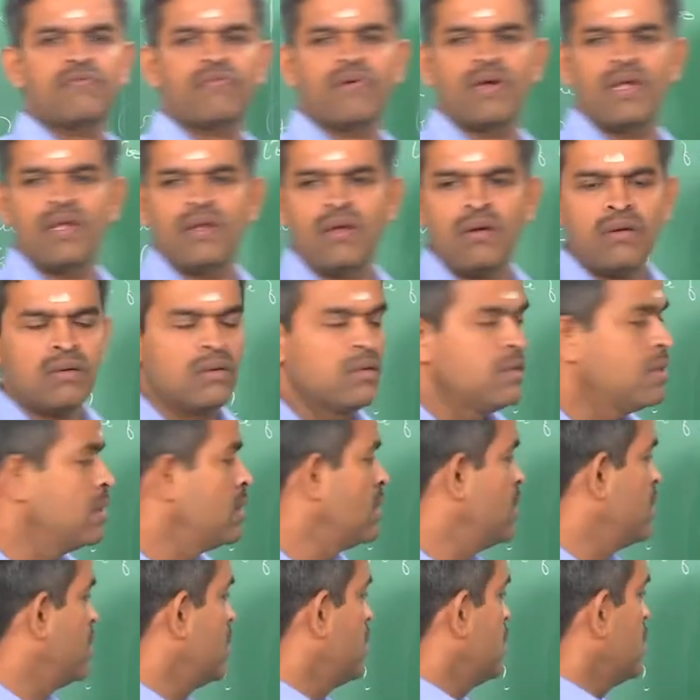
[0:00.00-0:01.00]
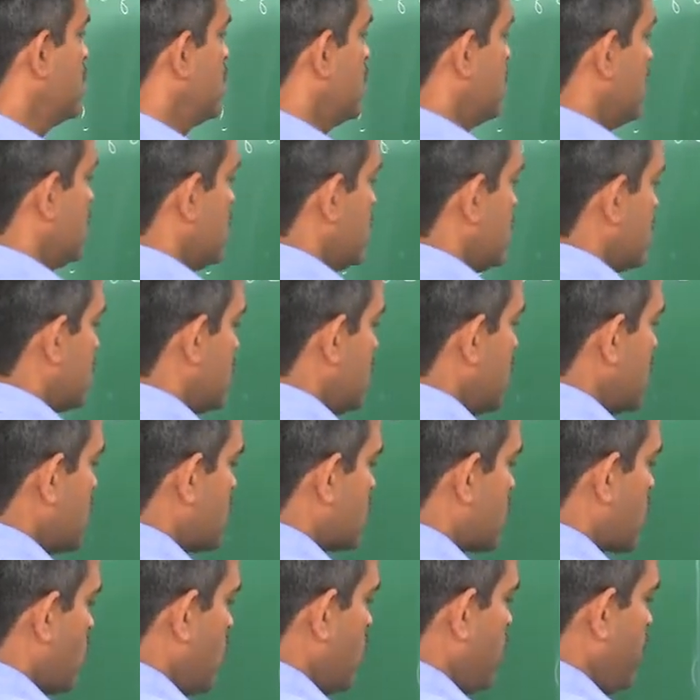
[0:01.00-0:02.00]
failure.
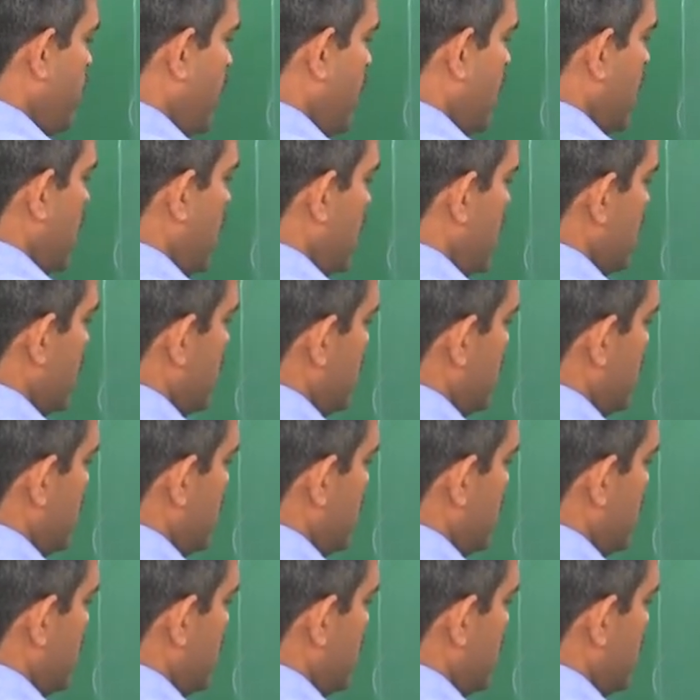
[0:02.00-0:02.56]
Sixth could be